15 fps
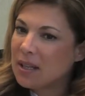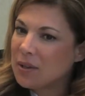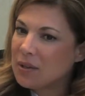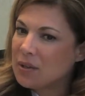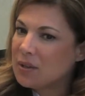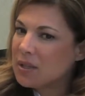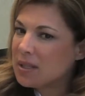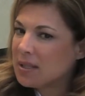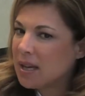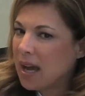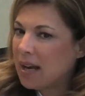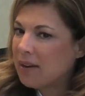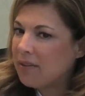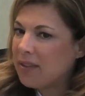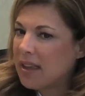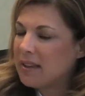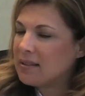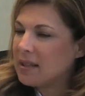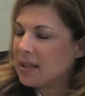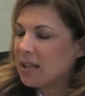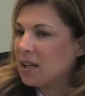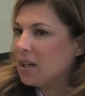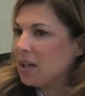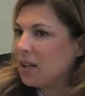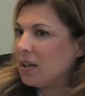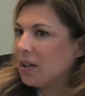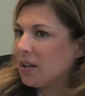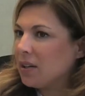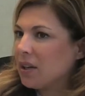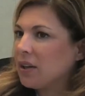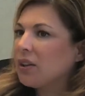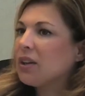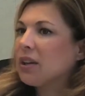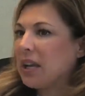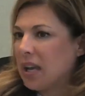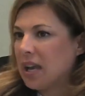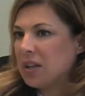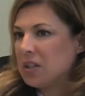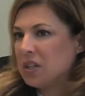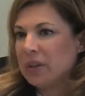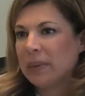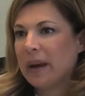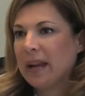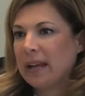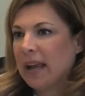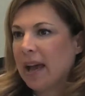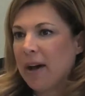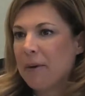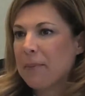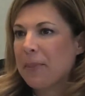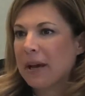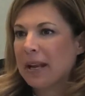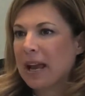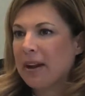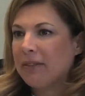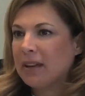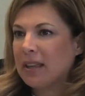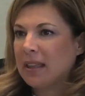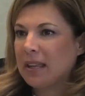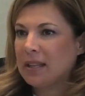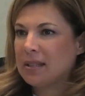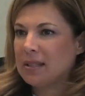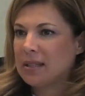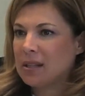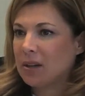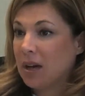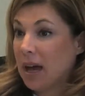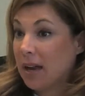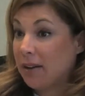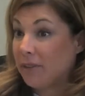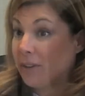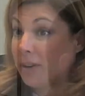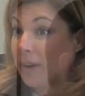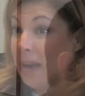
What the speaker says: Those are just kind of things that they're looking into right now, but everything is still kind of